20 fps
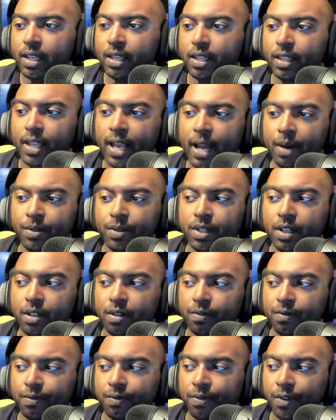That was
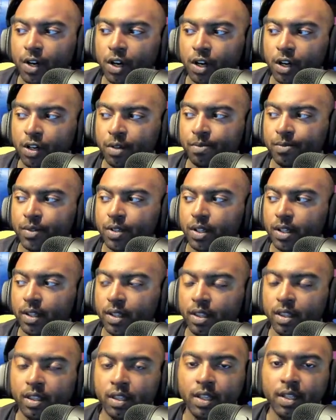confirmed
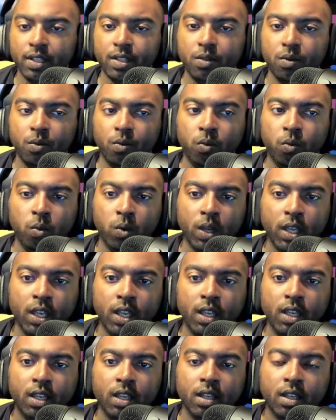this
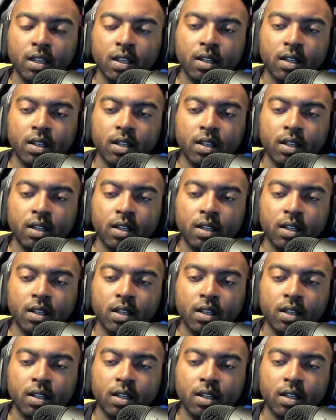week.